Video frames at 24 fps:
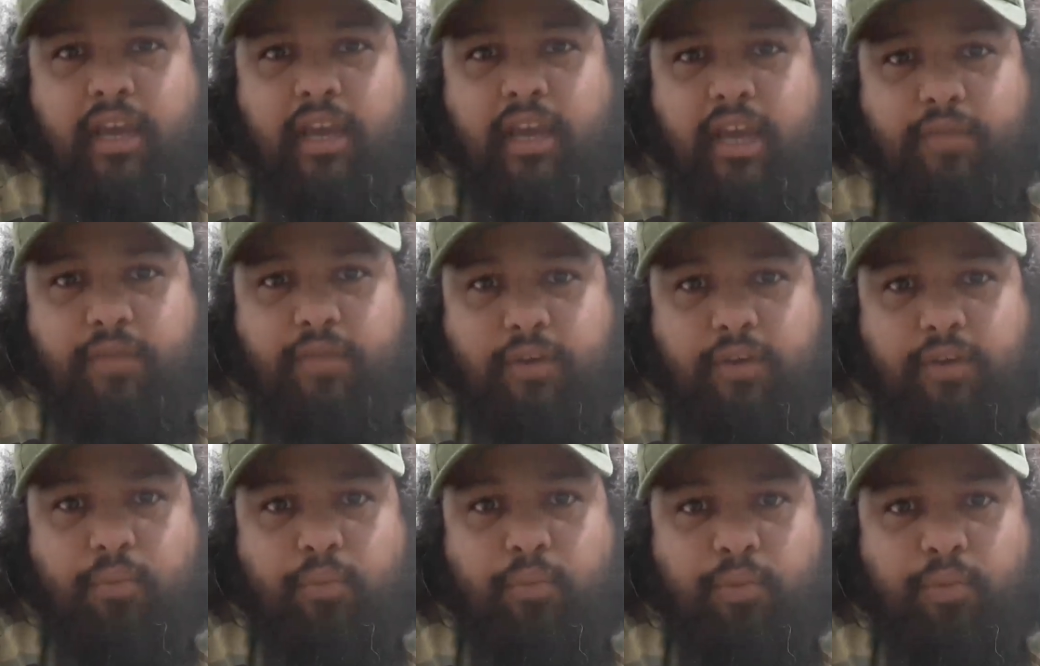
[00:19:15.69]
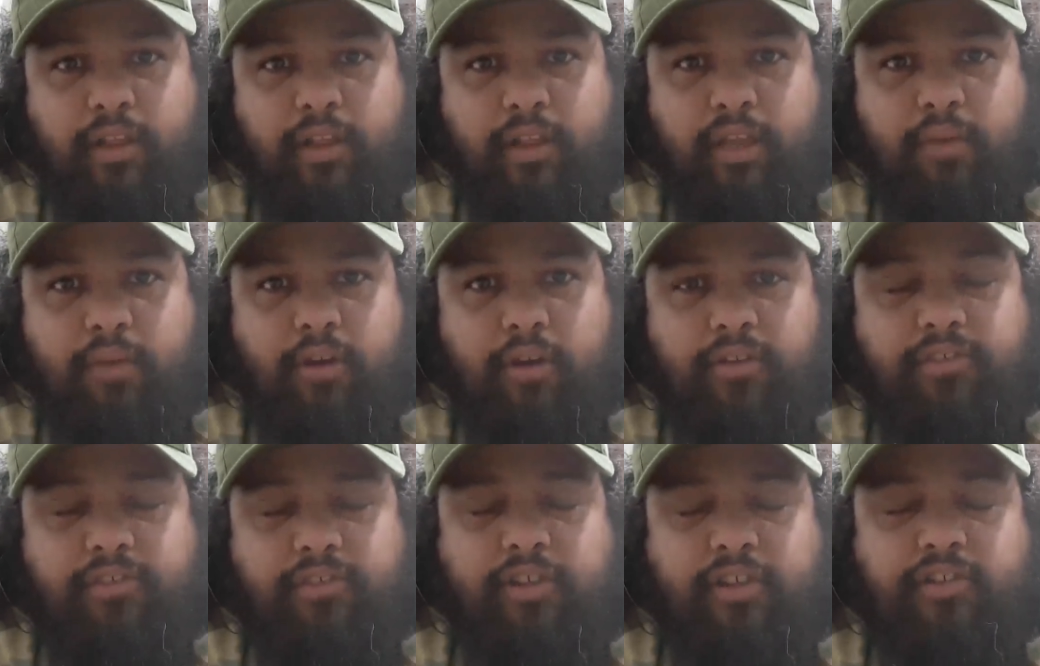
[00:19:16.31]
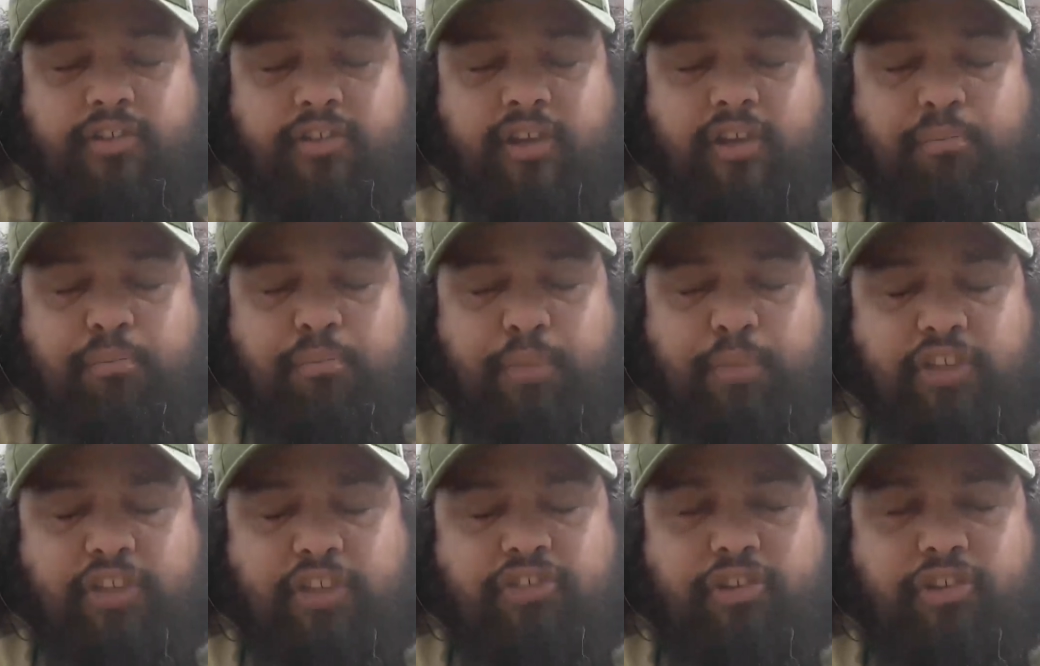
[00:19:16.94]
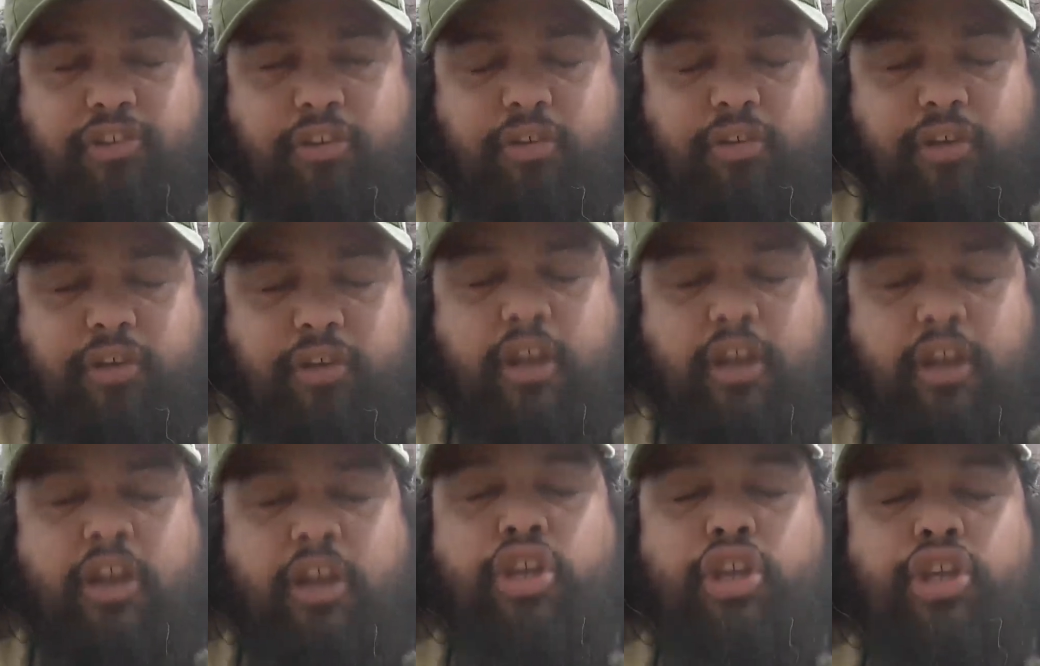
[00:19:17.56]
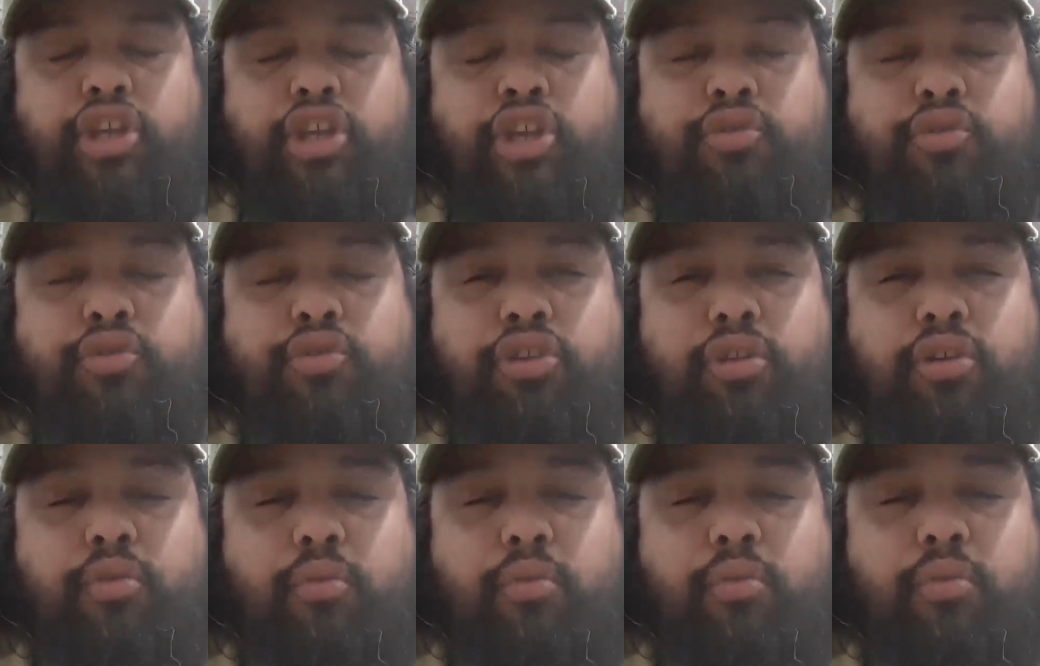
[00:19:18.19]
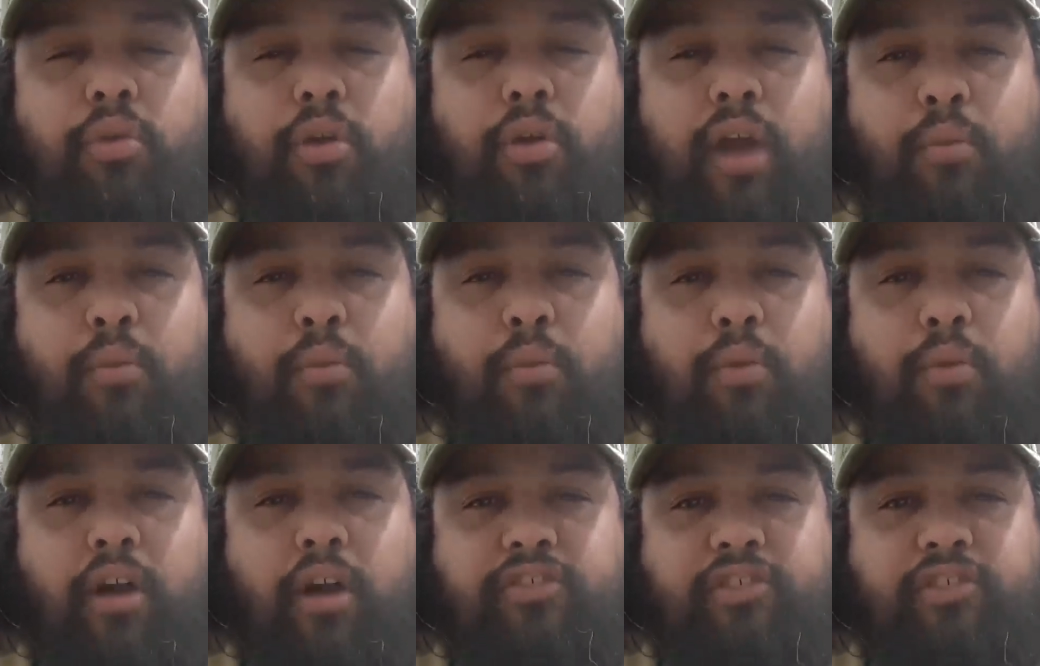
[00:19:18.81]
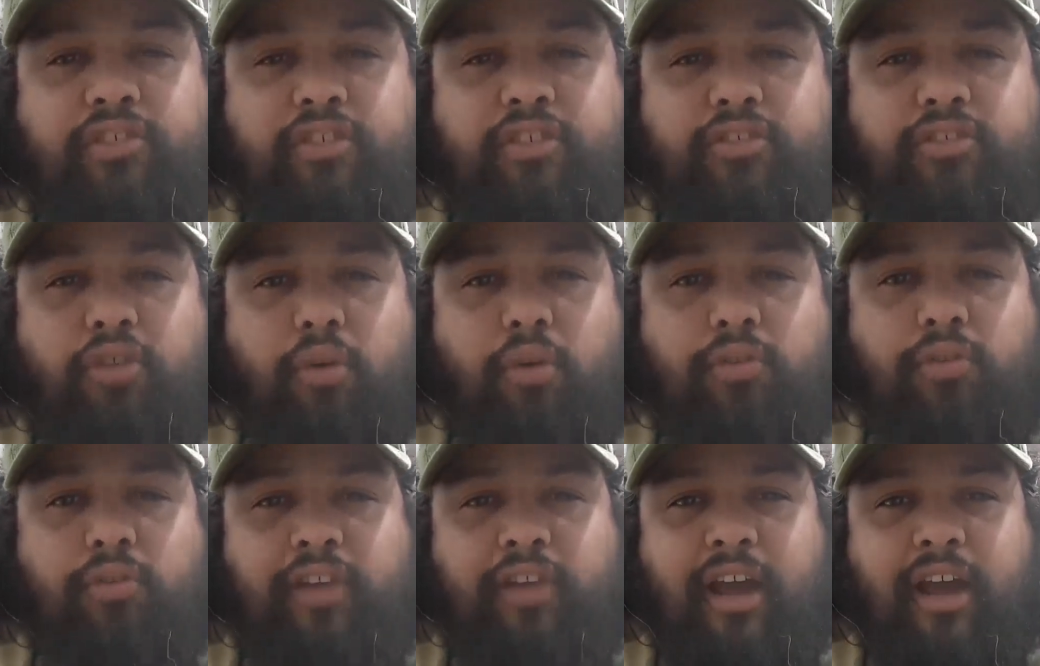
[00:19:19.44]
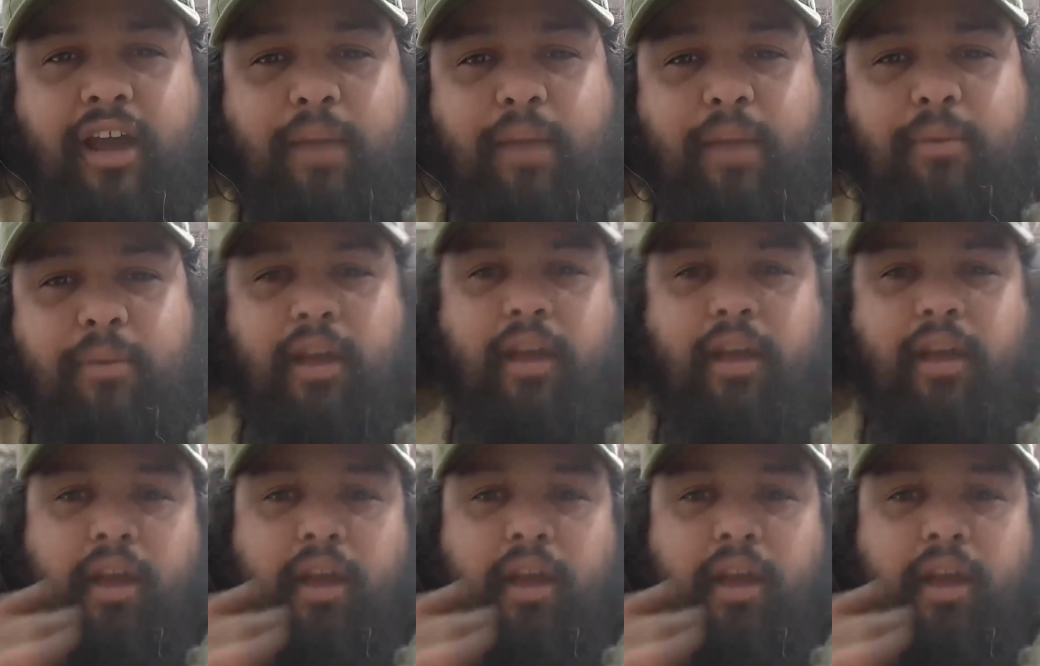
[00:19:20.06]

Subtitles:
If you really weren't such a bitch, dude, you knew where I was this whole time.